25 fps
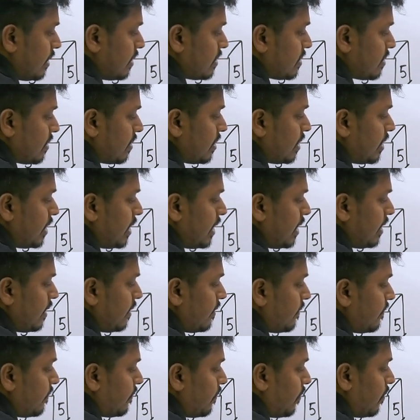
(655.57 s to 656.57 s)
So
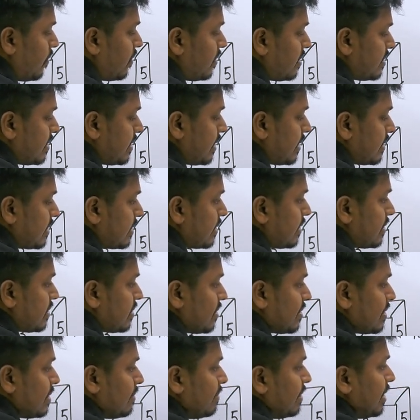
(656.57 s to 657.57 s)
3, 4, 6.
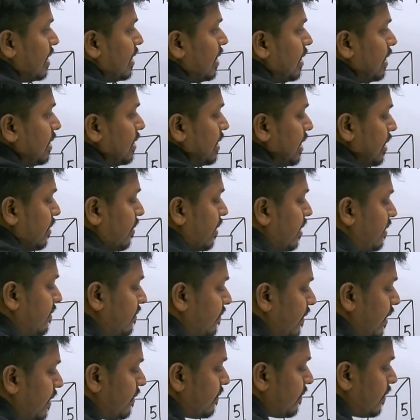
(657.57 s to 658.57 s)
So similarly, 3, 1,
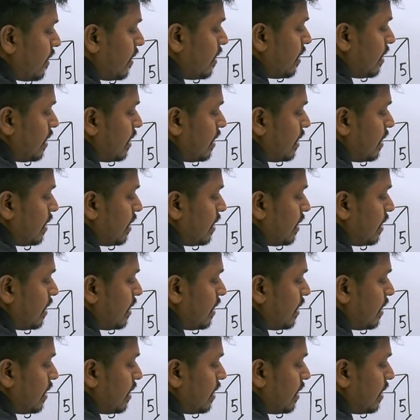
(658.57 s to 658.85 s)
5.